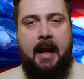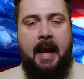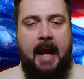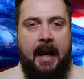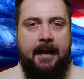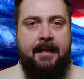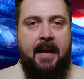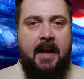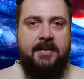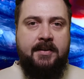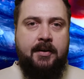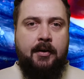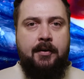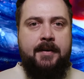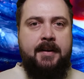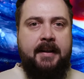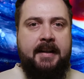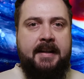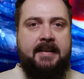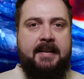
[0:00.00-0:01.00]
And that
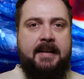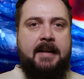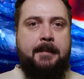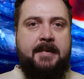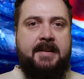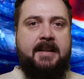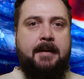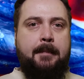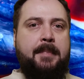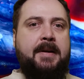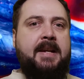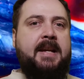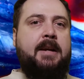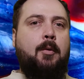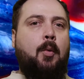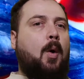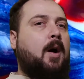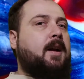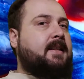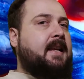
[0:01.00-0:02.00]
certainly seems to be
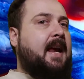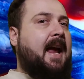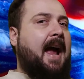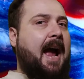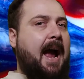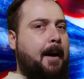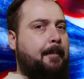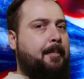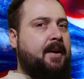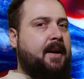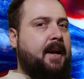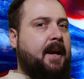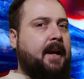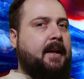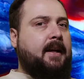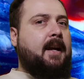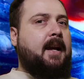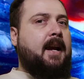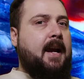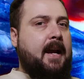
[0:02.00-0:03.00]
what's
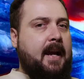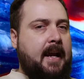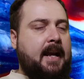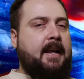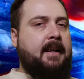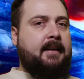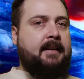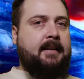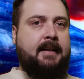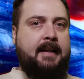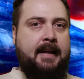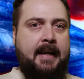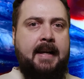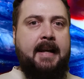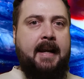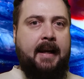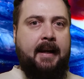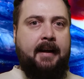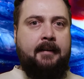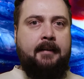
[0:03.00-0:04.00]
happening in
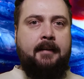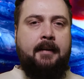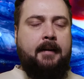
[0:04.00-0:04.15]
Kidding.